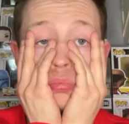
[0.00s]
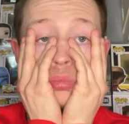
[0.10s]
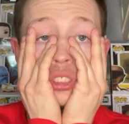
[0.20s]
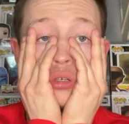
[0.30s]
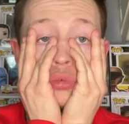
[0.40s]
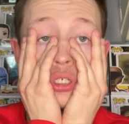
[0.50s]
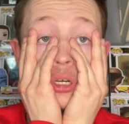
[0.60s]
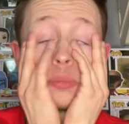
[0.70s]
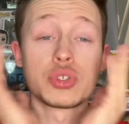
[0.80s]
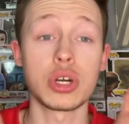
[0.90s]
say
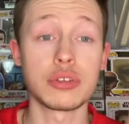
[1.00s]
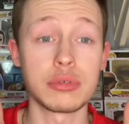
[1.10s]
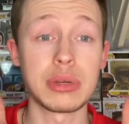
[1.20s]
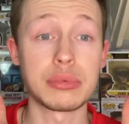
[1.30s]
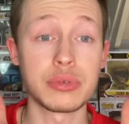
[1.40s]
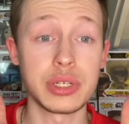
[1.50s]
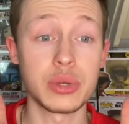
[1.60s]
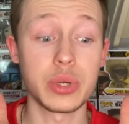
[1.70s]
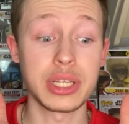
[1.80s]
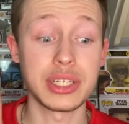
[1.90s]
I'm trying to remember it really
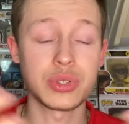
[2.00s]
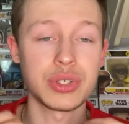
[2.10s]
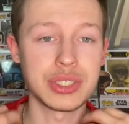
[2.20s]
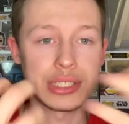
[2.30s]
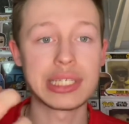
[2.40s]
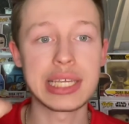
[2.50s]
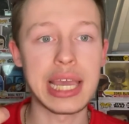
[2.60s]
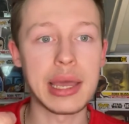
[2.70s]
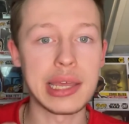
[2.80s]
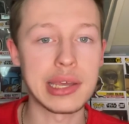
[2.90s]
quickly so I can just get
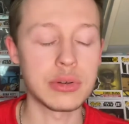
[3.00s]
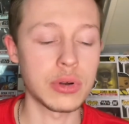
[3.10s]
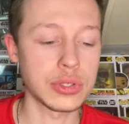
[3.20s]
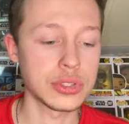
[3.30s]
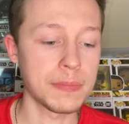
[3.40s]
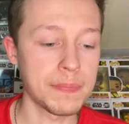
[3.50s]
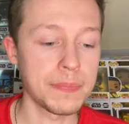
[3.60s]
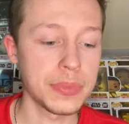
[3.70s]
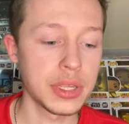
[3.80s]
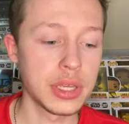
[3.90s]
it across,
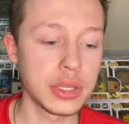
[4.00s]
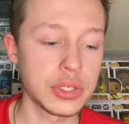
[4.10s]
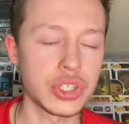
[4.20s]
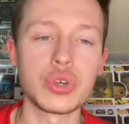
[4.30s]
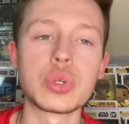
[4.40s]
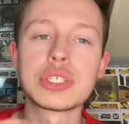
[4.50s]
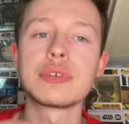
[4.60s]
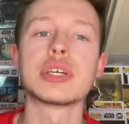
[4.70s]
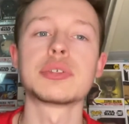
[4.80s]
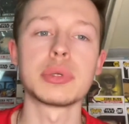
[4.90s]
because I don't want this
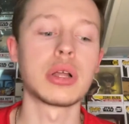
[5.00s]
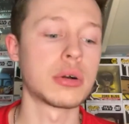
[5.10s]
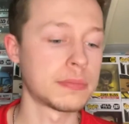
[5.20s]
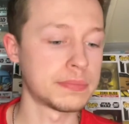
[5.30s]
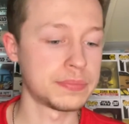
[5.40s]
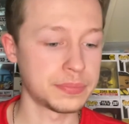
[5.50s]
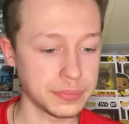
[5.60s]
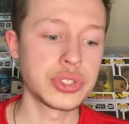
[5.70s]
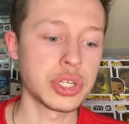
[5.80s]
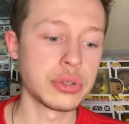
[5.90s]
video to be long.
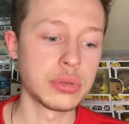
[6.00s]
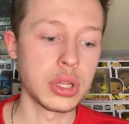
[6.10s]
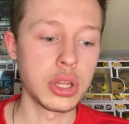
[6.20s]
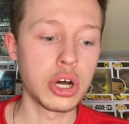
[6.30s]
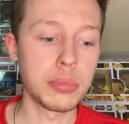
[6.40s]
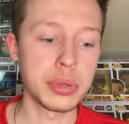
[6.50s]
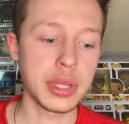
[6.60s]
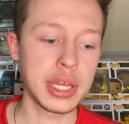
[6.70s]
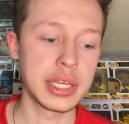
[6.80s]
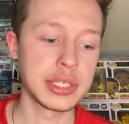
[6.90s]
So Lop
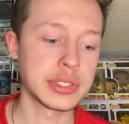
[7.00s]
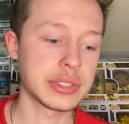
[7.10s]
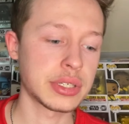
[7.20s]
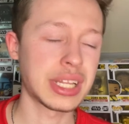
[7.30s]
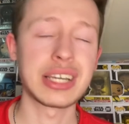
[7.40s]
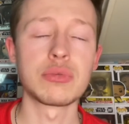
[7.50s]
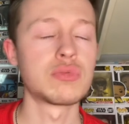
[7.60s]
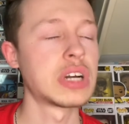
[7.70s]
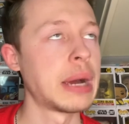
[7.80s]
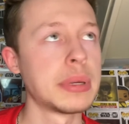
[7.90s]
is like a
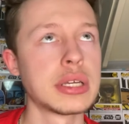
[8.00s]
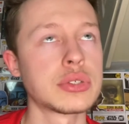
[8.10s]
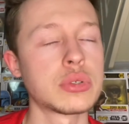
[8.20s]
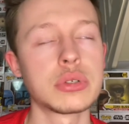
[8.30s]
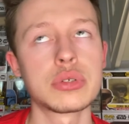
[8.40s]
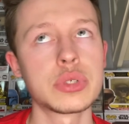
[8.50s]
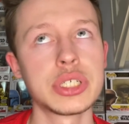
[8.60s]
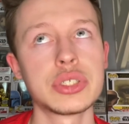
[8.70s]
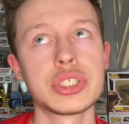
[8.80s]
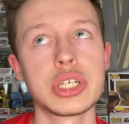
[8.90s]
rabbit sort of
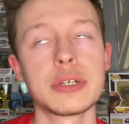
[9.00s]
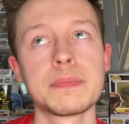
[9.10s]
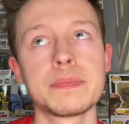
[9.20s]
creature